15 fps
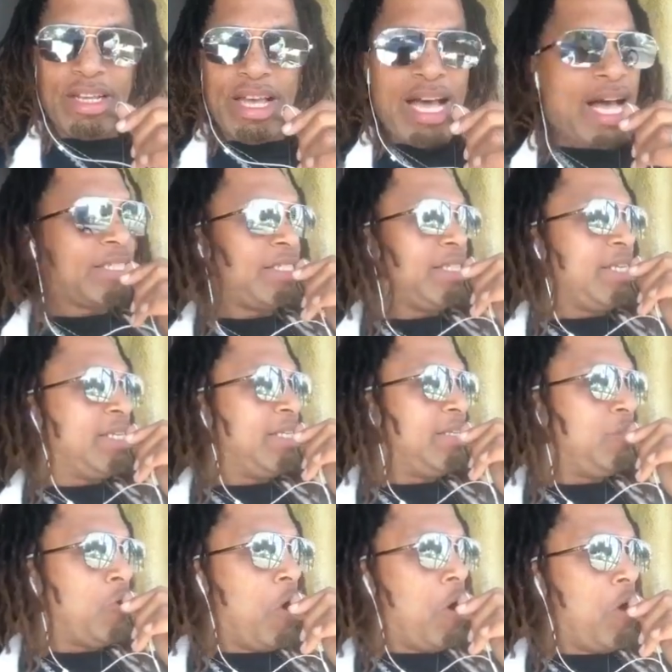I said,
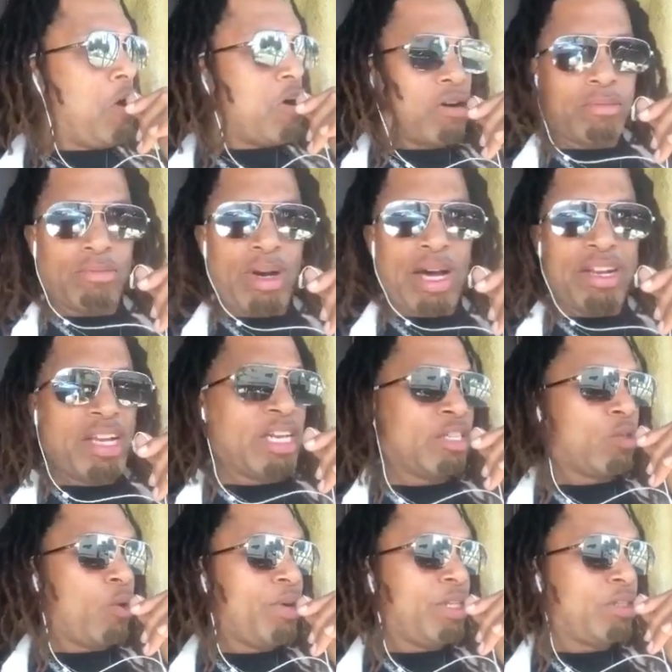damn, my niggas
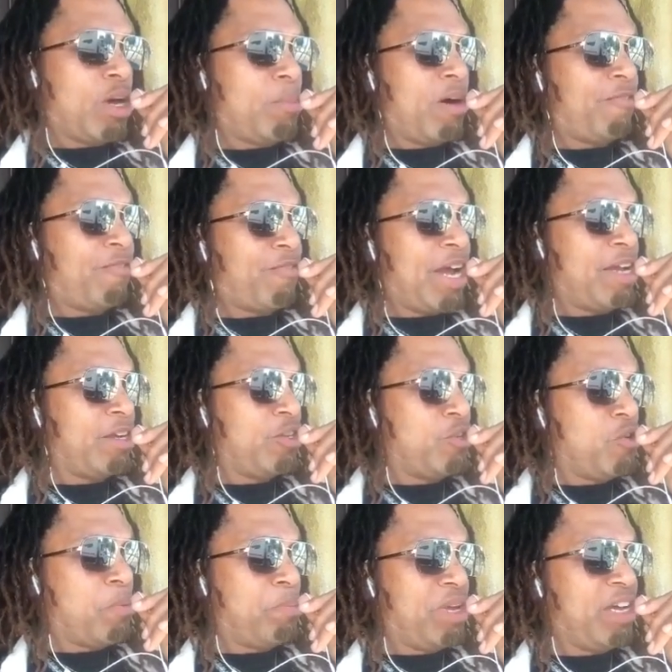over here talking about fighting the
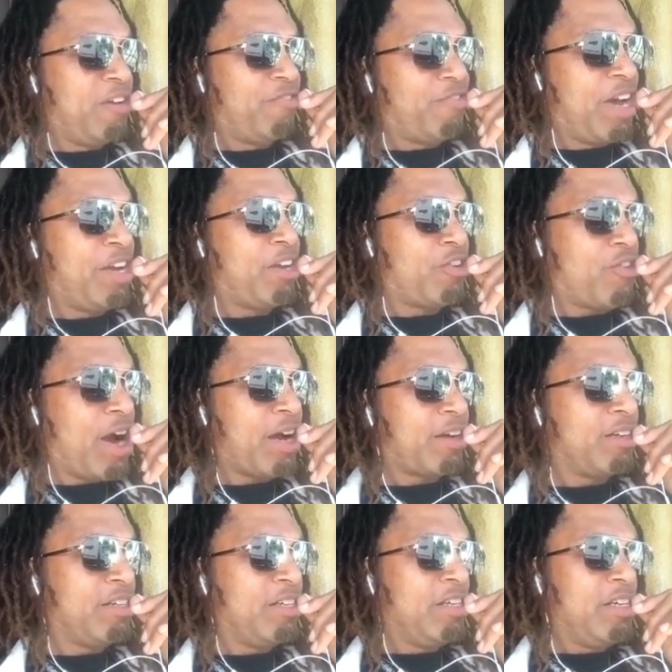European and fighting the
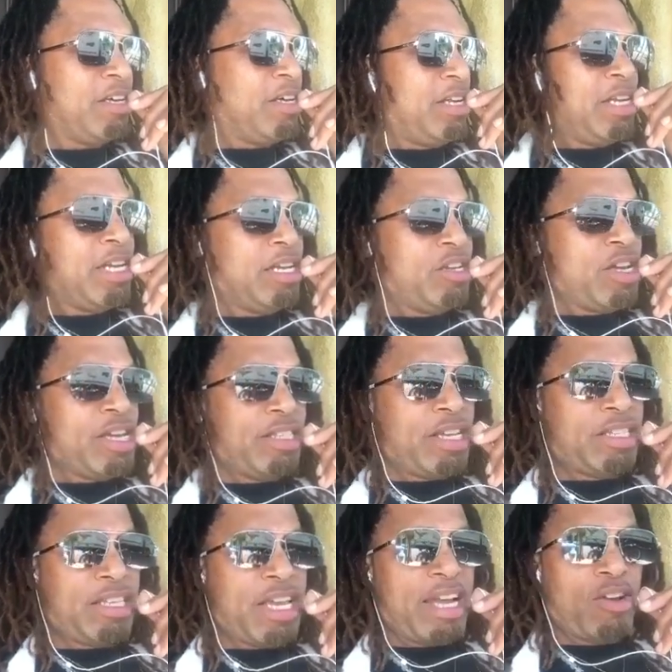cracker. Nigga,
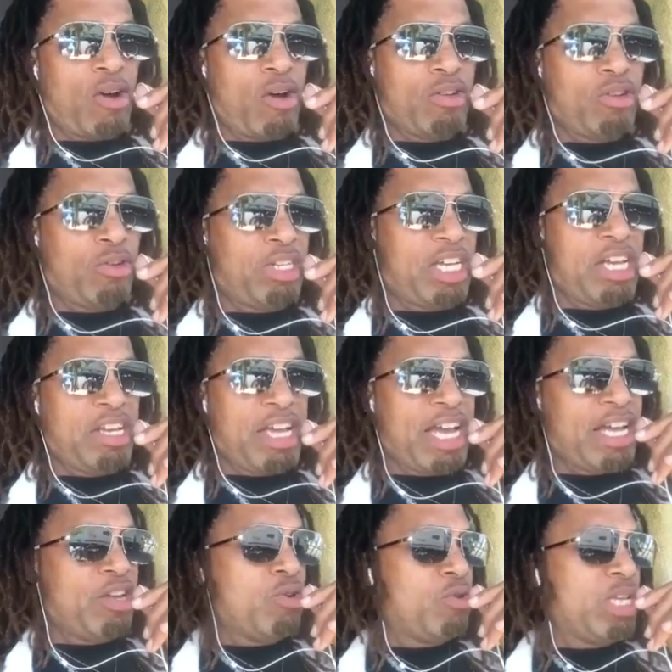they taking all your
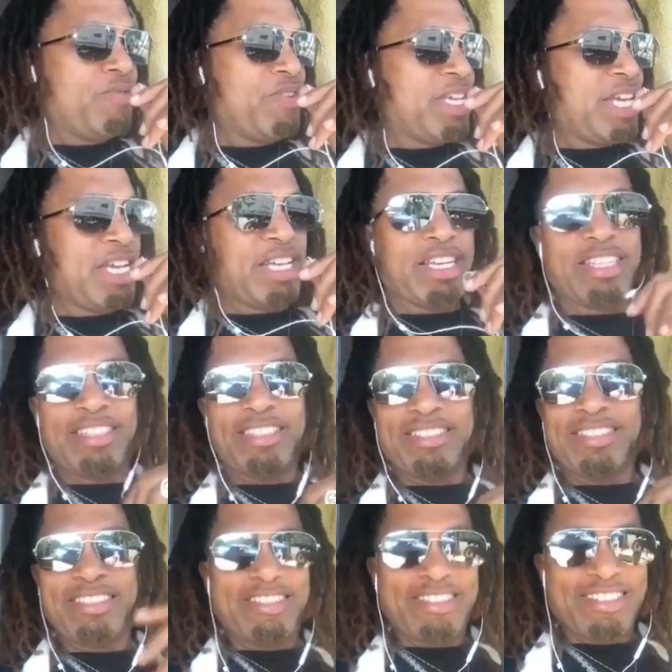DNA. You don't even get it.
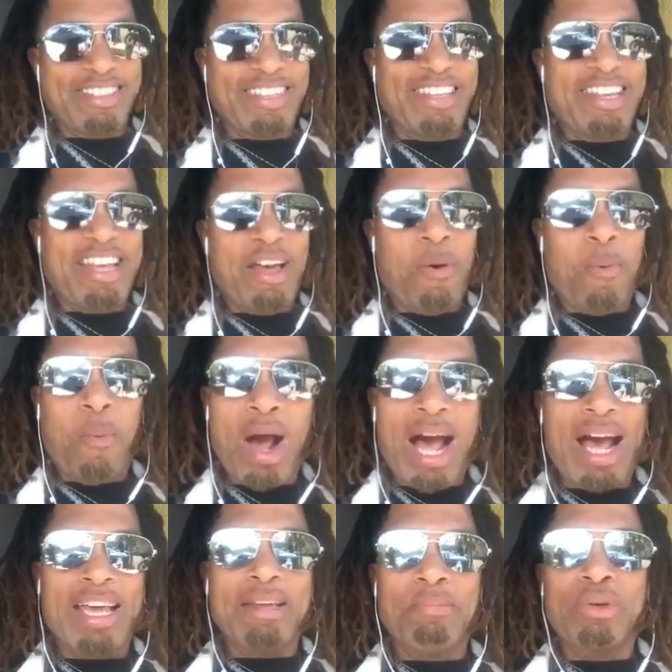
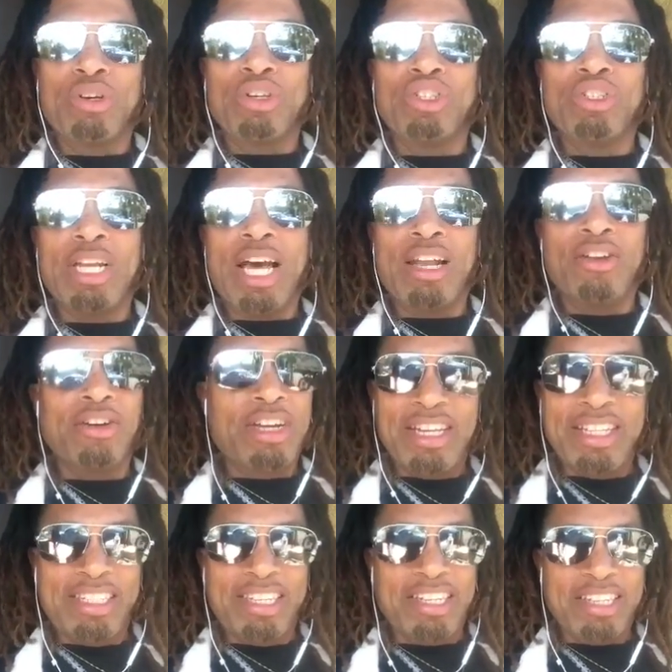Why? Because you're not looking
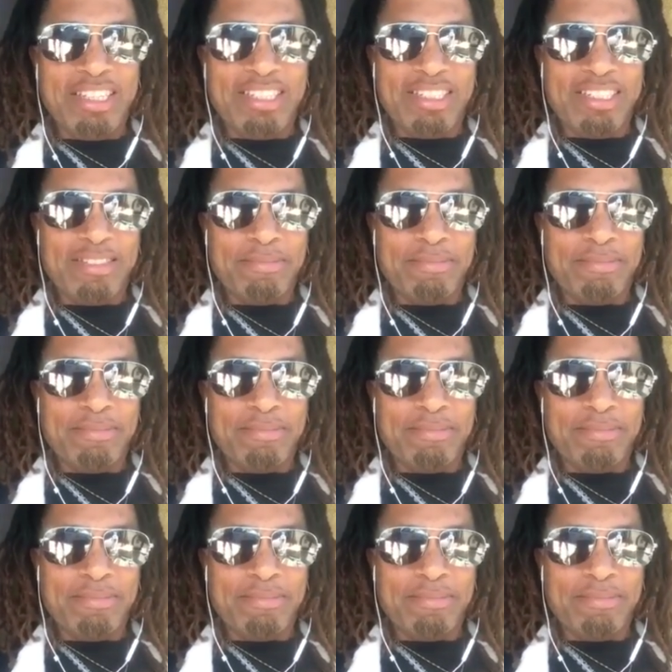into this.